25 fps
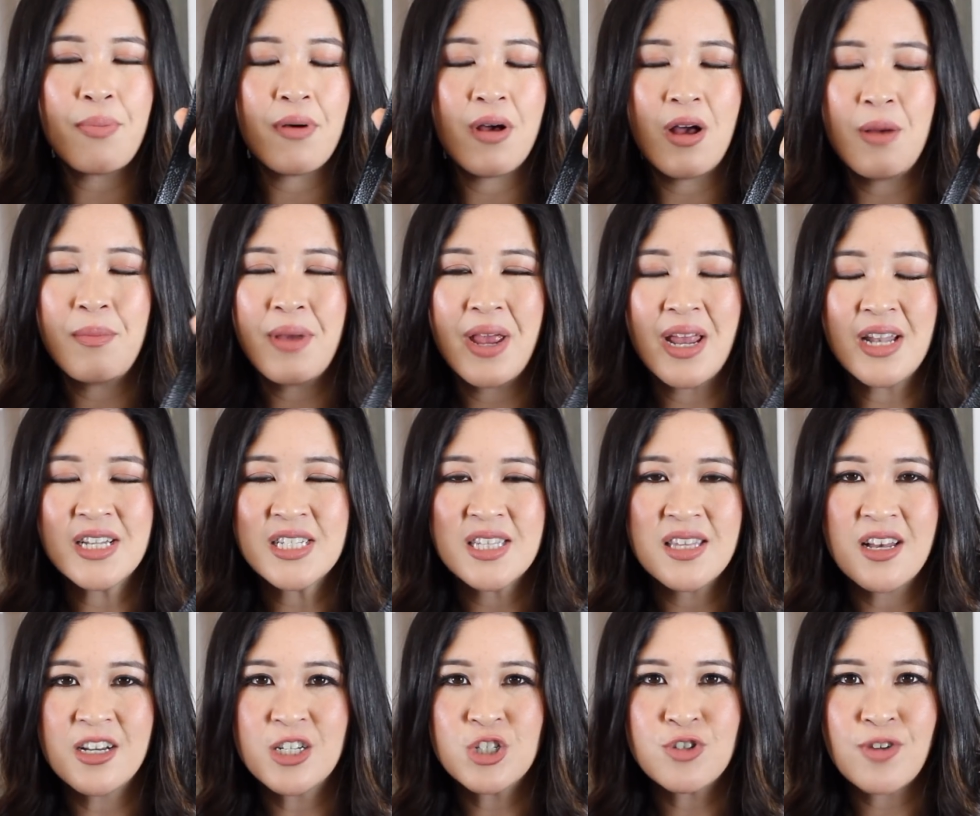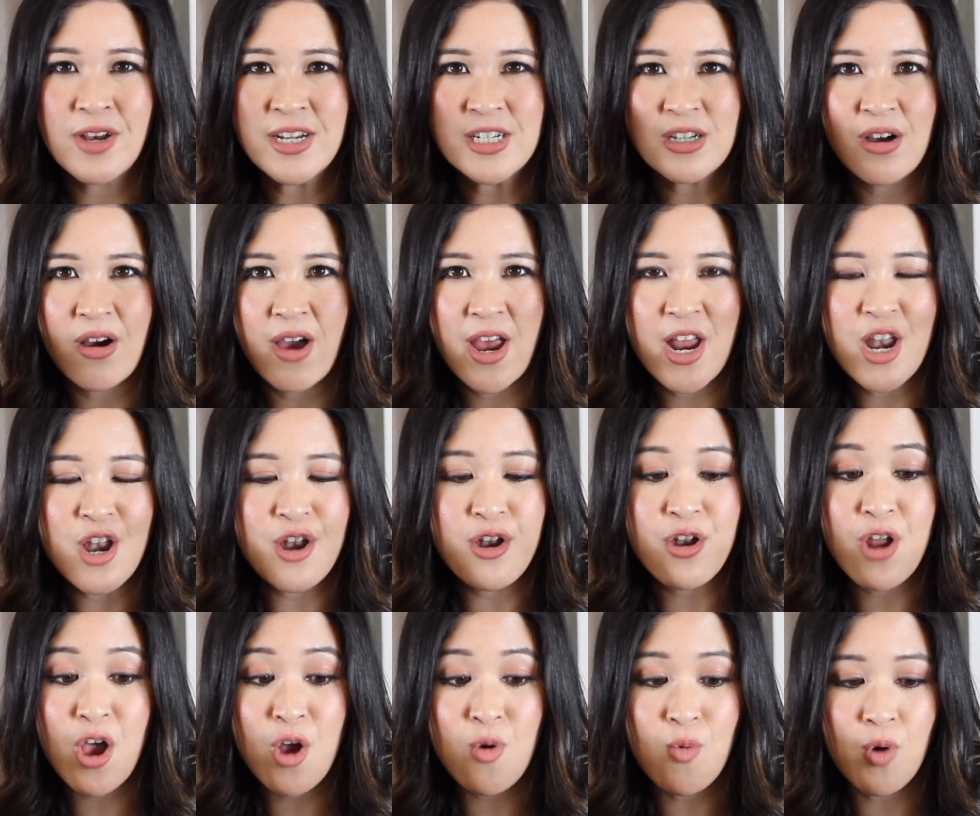but I mean, to the untrained eye,
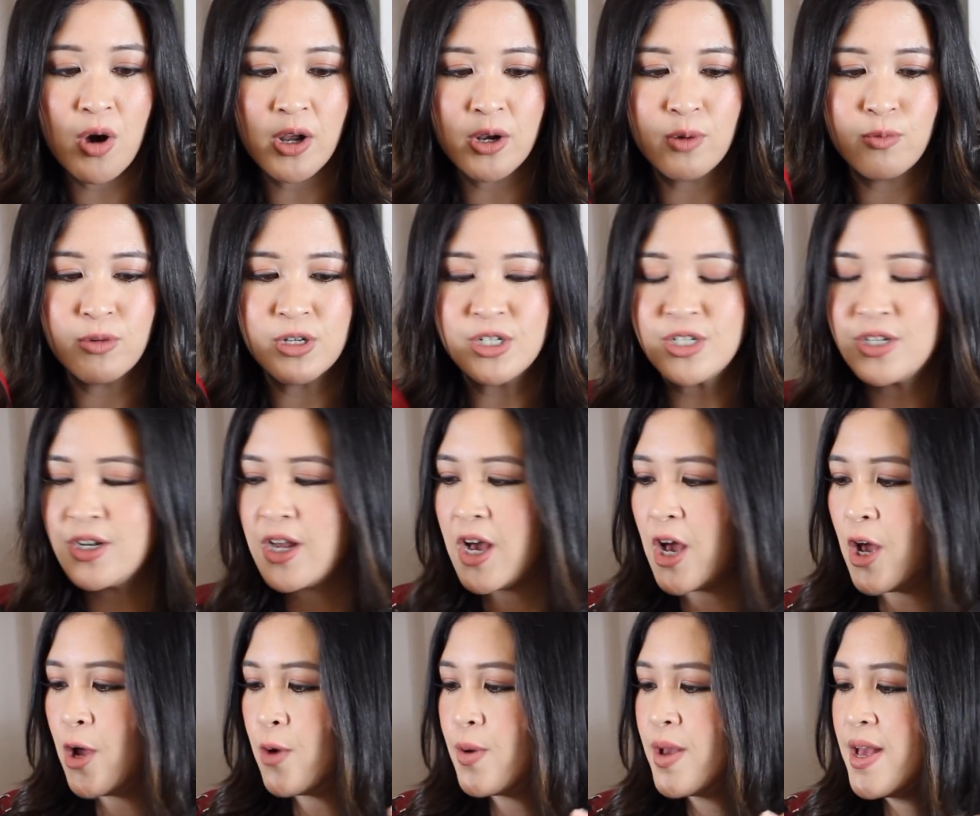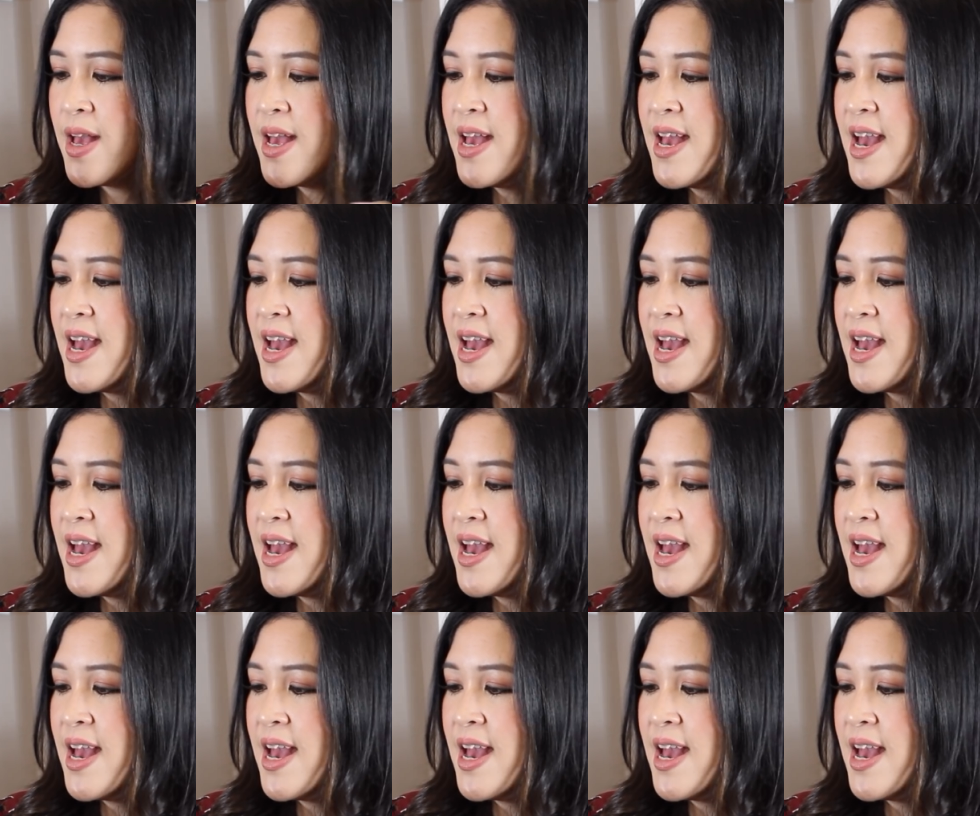no one would know.